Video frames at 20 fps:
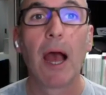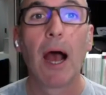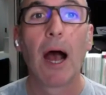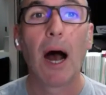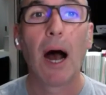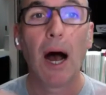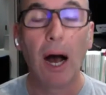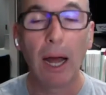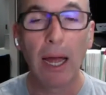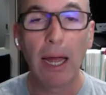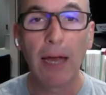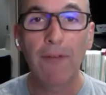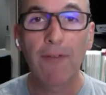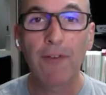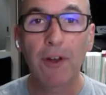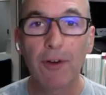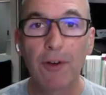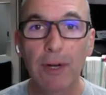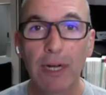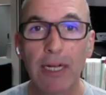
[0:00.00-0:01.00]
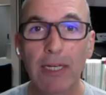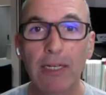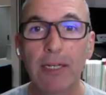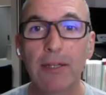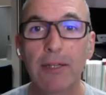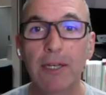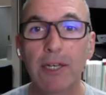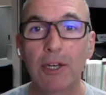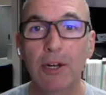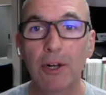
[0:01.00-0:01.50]
I have created
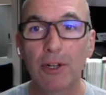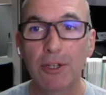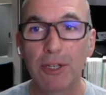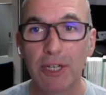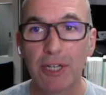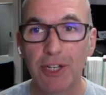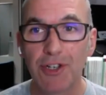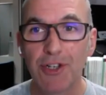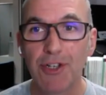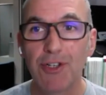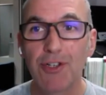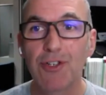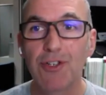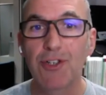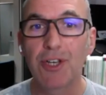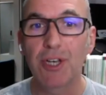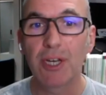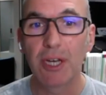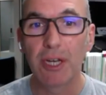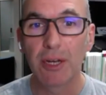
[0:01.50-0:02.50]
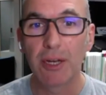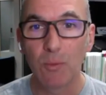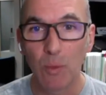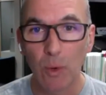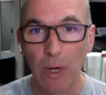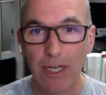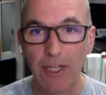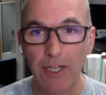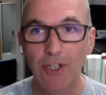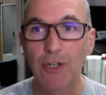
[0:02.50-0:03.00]
the conditions in
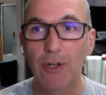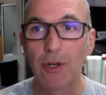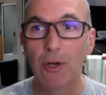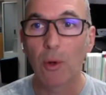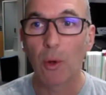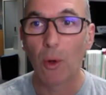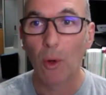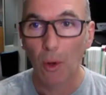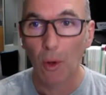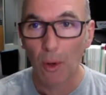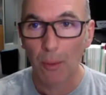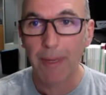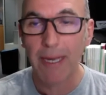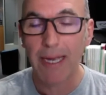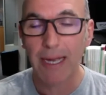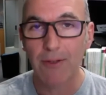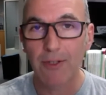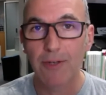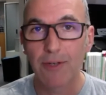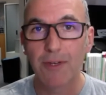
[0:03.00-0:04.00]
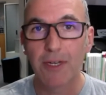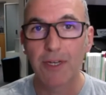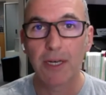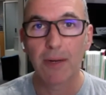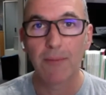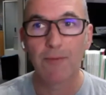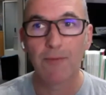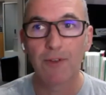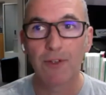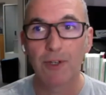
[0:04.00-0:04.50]
which you'll all be out of your
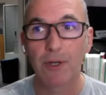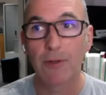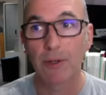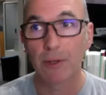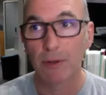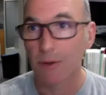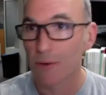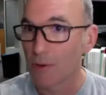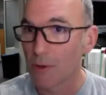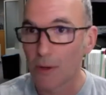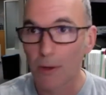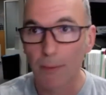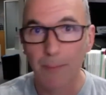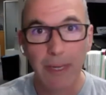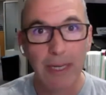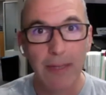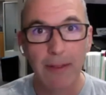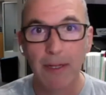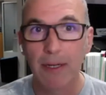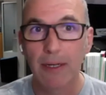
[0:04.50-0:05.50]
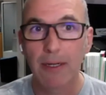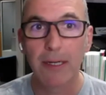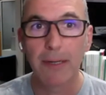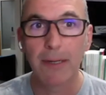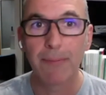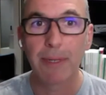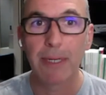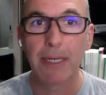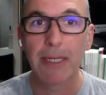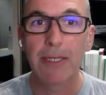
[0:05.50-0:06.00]
comfort zone, you'll all be in the learning
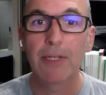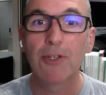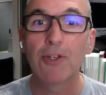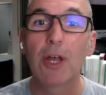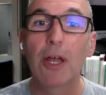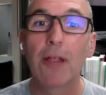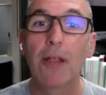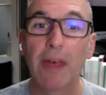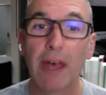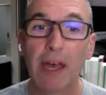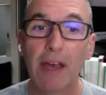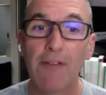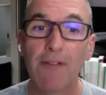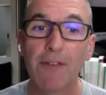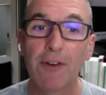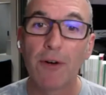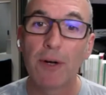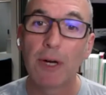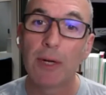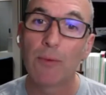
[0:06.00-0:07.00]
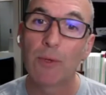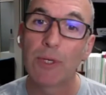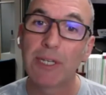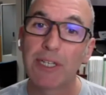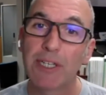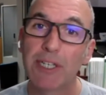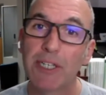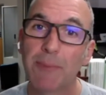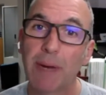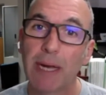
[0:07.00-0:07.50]
pit. Therefore, I would
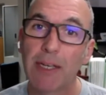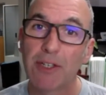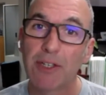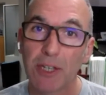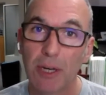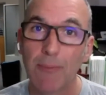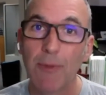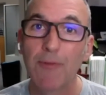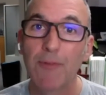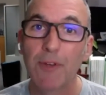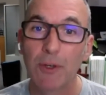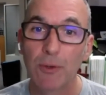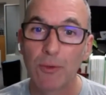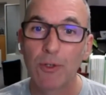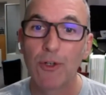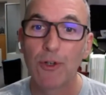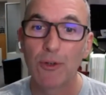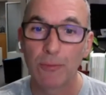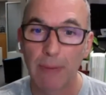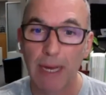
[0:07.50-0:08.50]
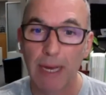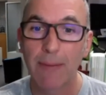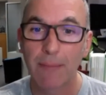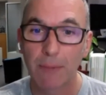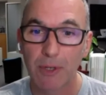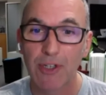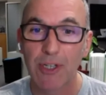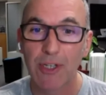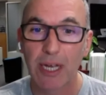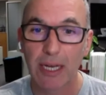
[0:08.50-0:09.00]
expect some of you to make
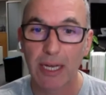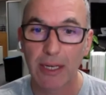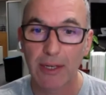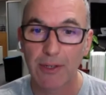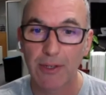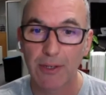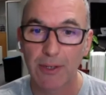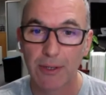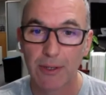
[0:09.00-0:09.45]
mistakes.